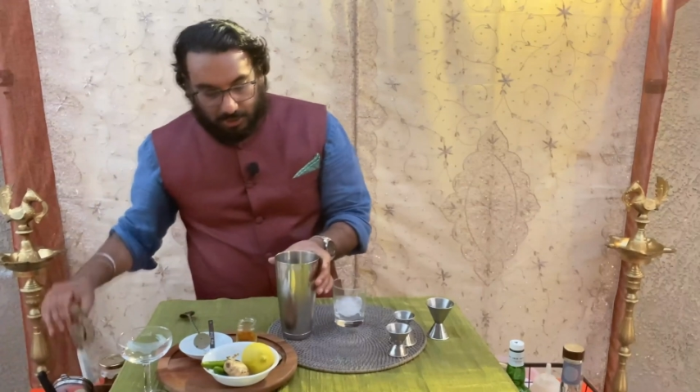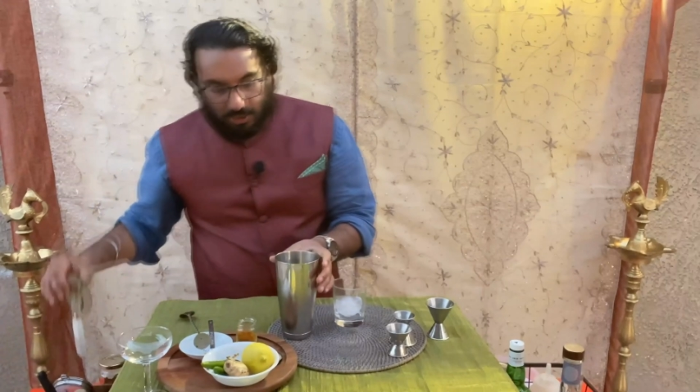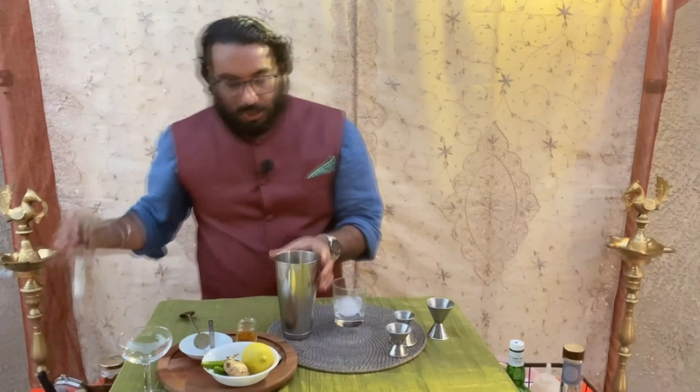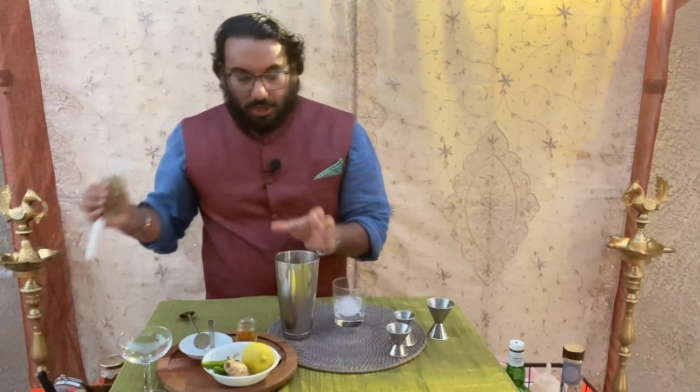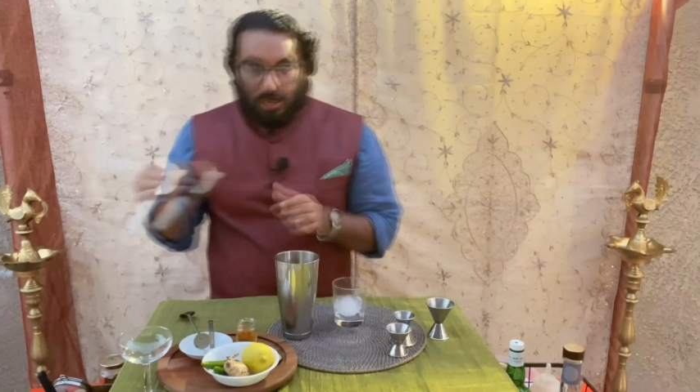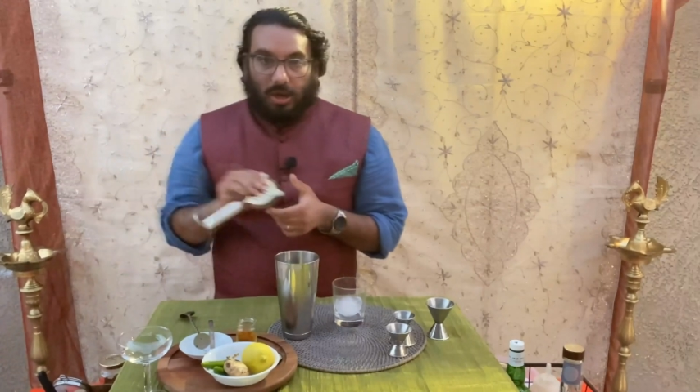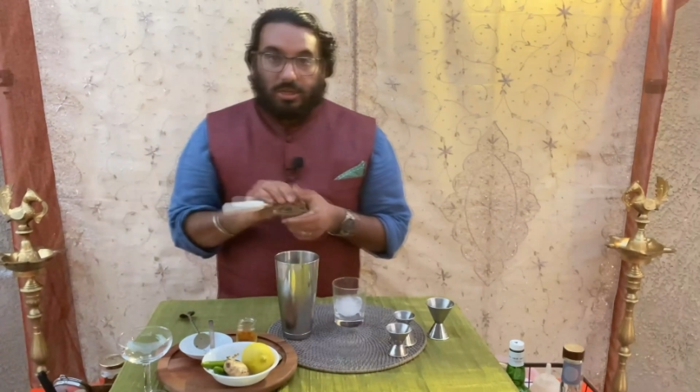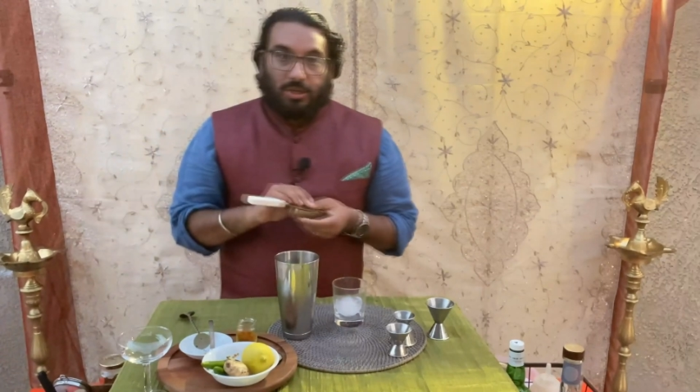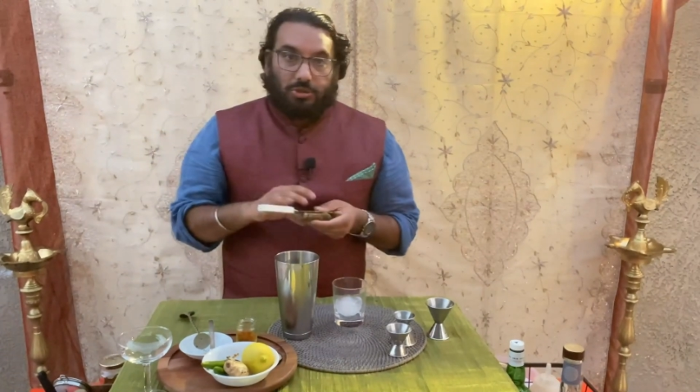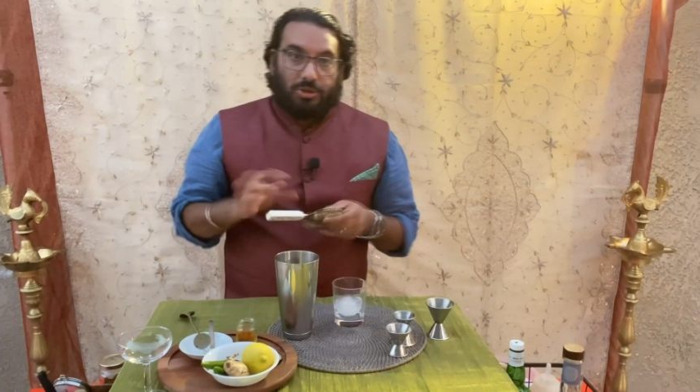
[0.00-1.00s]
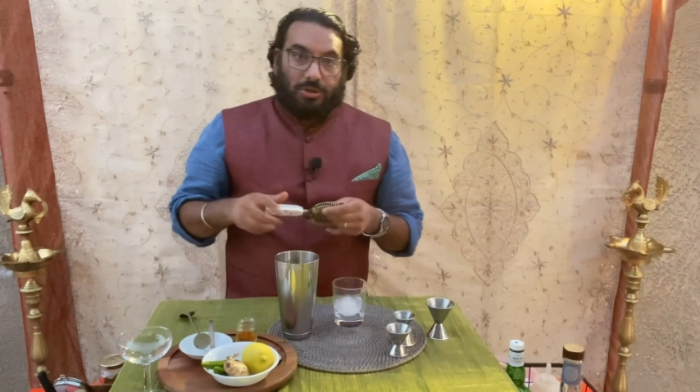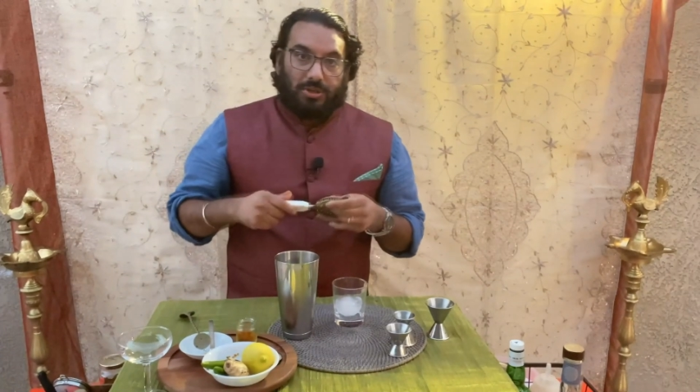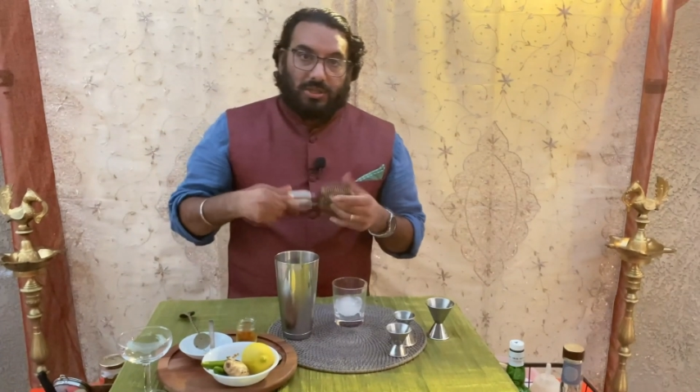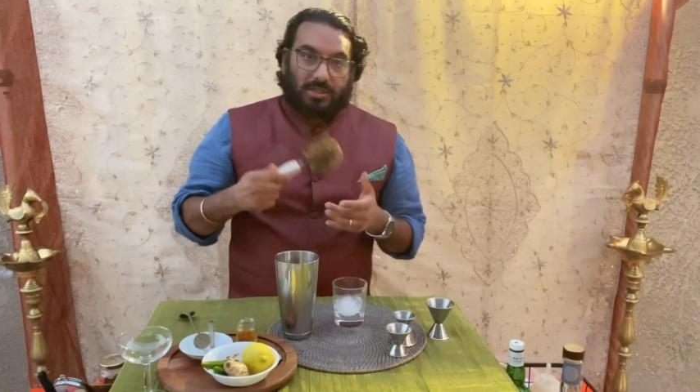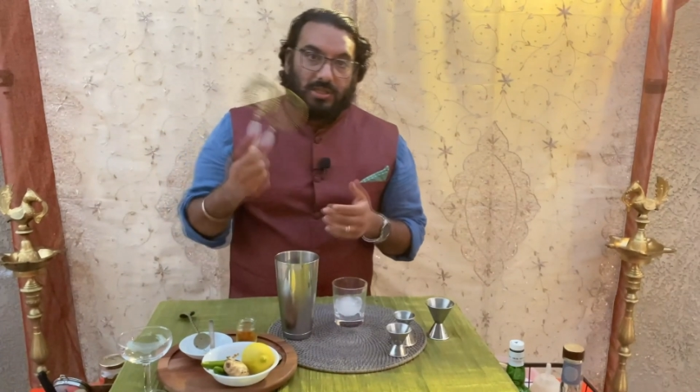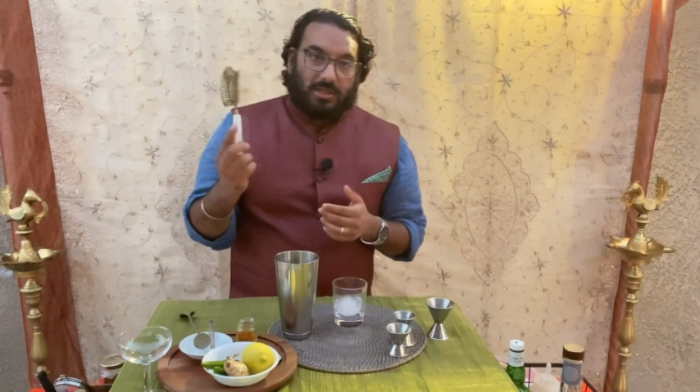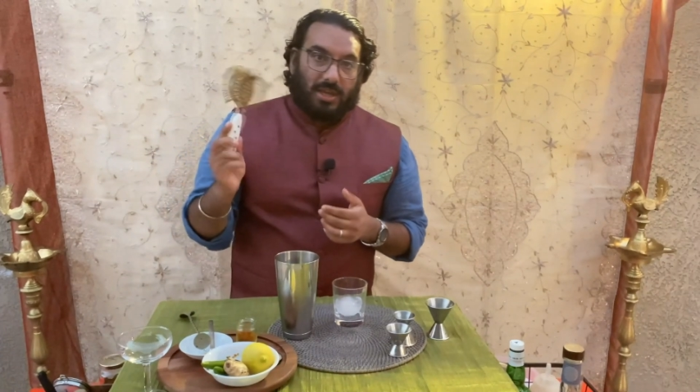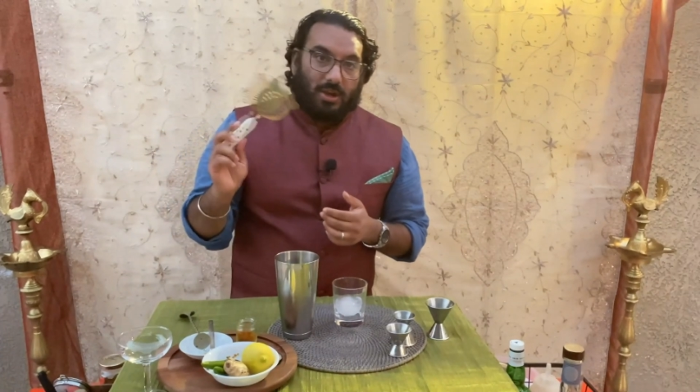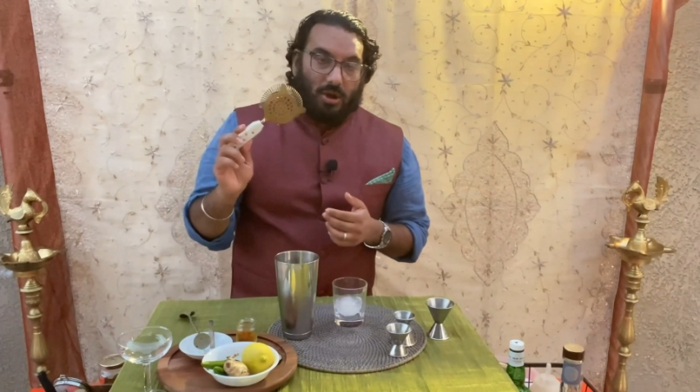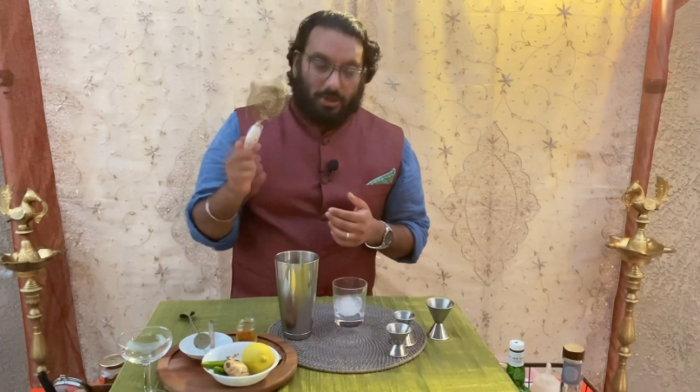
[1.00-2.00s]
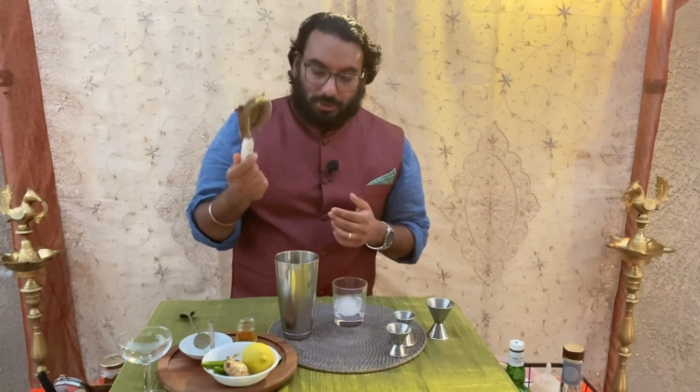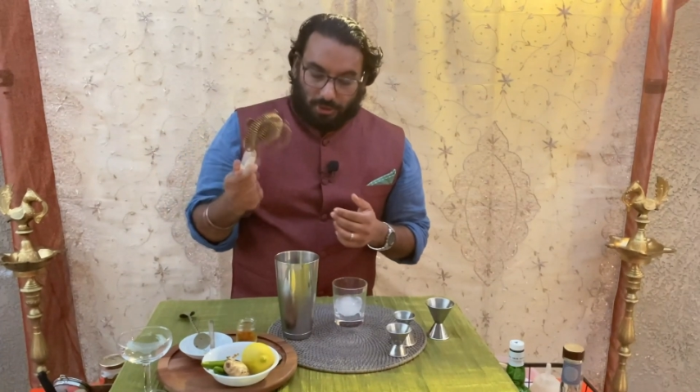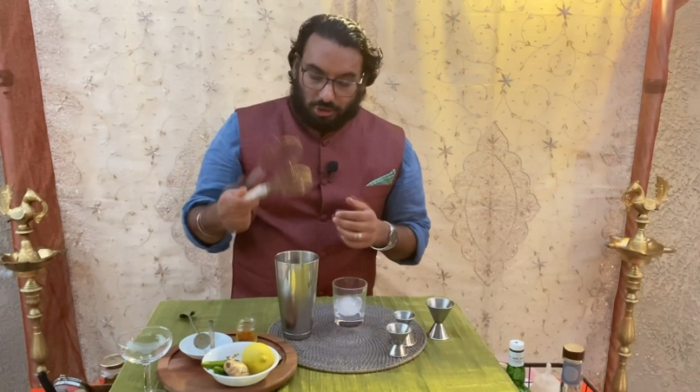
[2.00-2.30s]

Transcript: our cocktail strainer. This is a Hawthorne